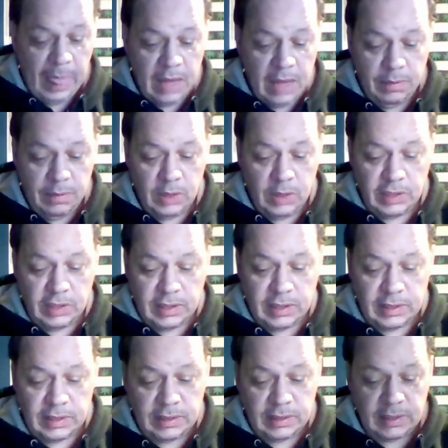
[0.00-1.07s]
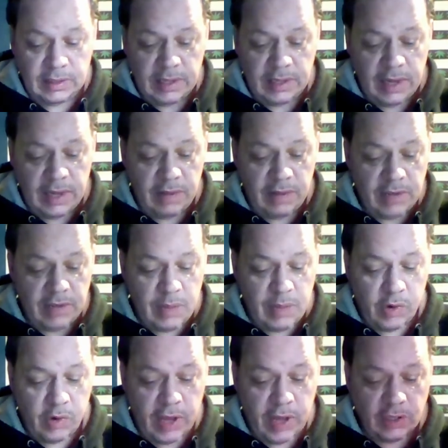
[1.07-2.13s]
Pelosi said that if the
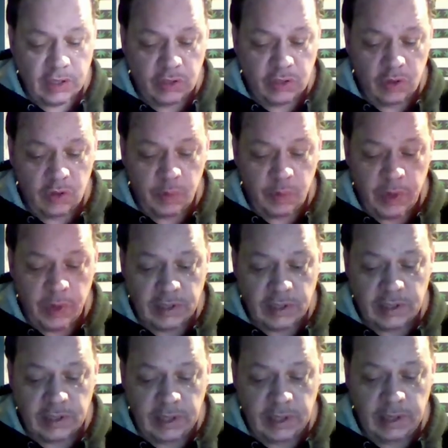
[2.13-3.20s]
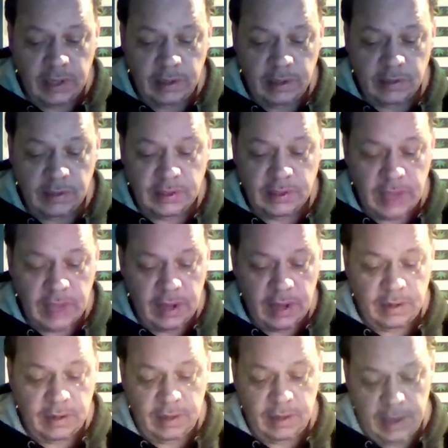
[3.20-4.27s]
Democrats control the presidency,
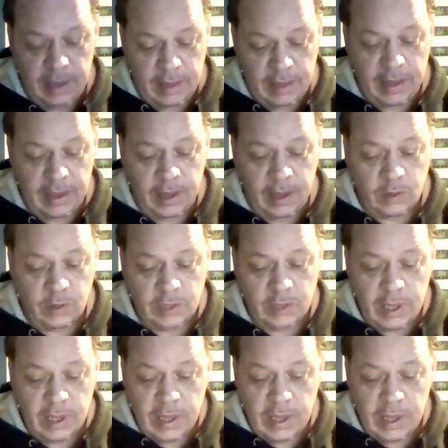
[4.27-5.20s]
Senate, and the House,